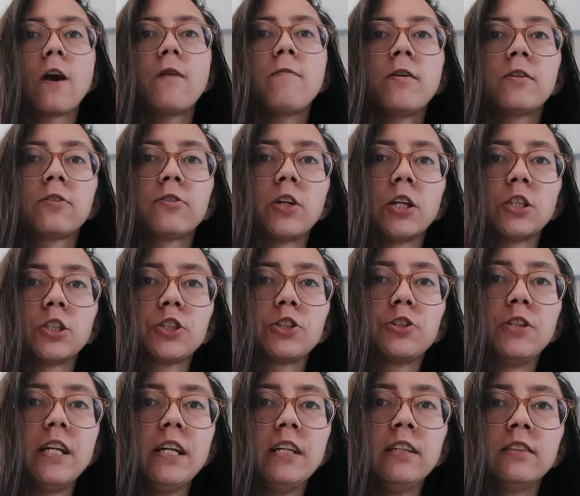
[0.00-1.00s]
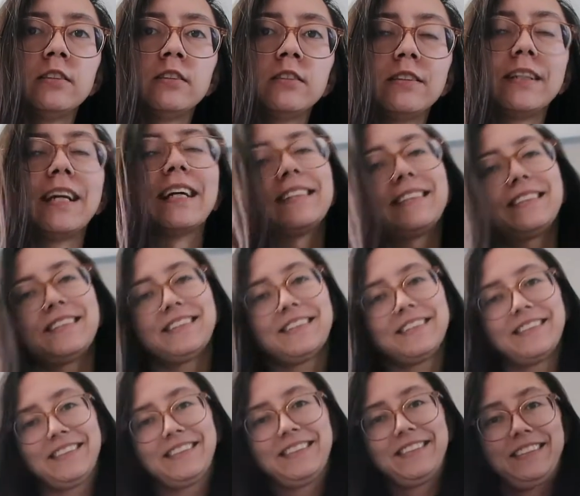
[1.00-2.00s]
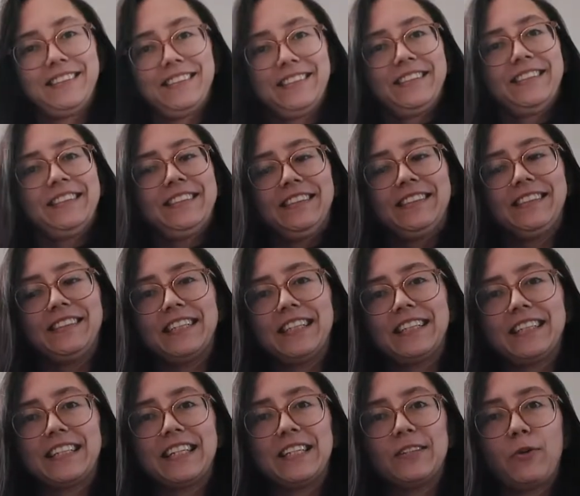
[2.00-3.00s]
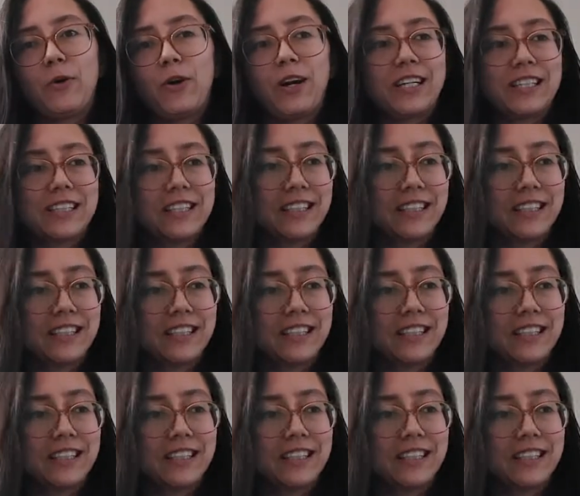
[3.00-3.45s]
on, touch screen. Yes. It works.